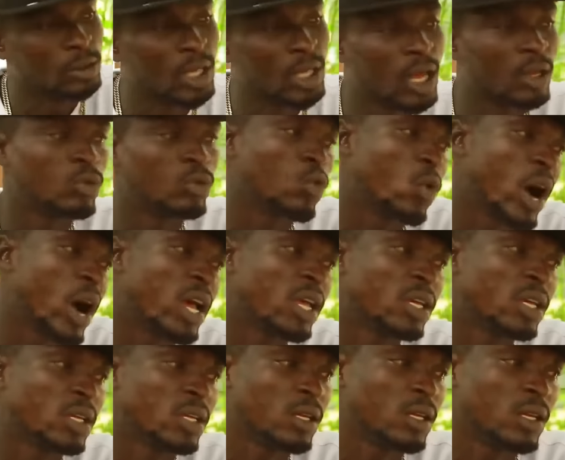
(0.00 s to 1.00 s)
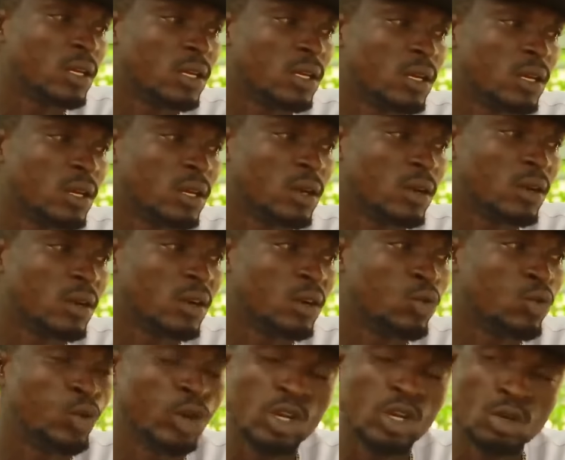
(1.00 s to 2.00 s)
why will
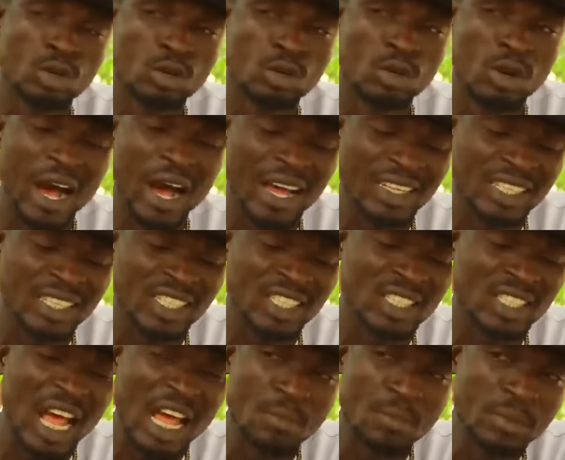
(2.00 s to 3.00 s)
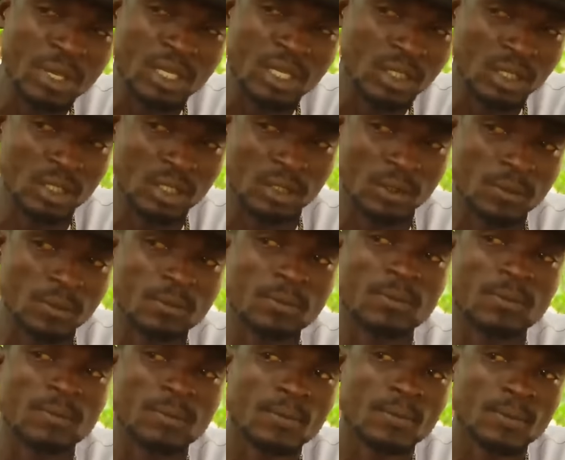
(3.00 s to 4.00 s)
you, at this dying minute,
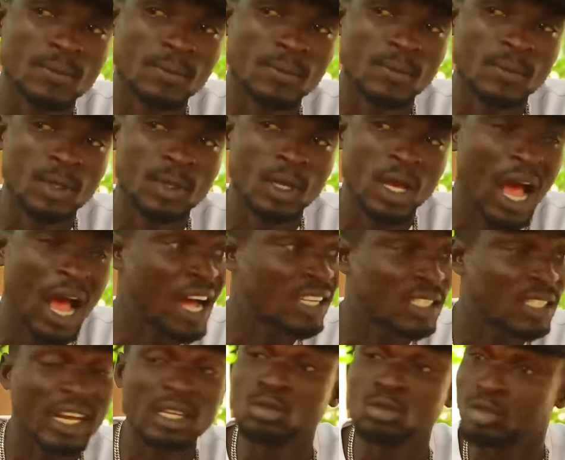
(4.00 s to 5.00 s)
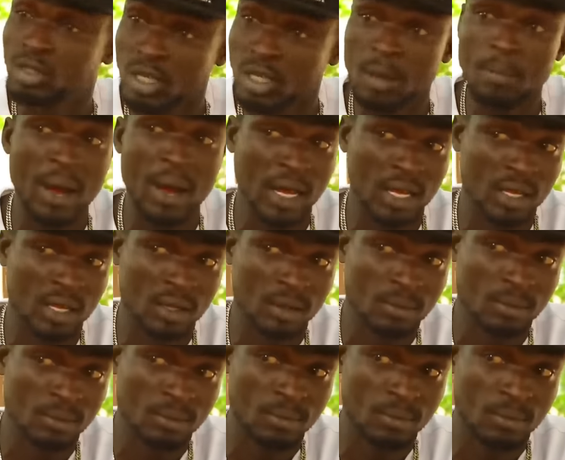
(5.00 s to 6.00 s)
ask her to stay back
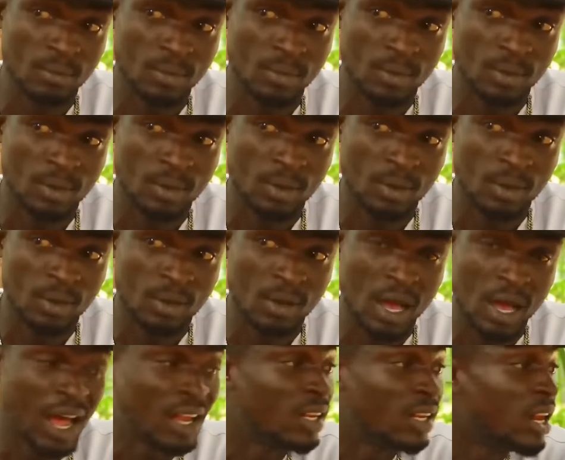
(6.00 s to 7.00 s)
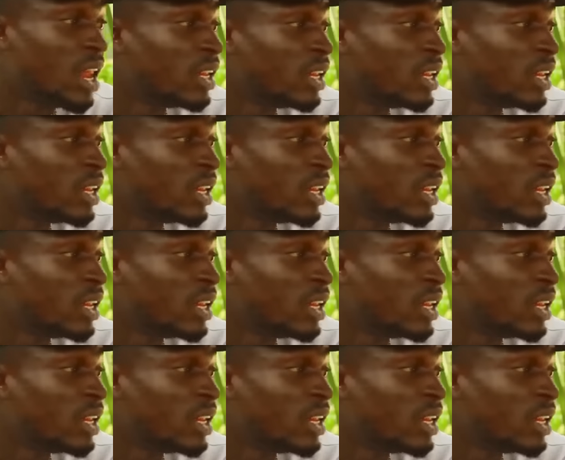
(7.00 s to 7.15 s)
and learn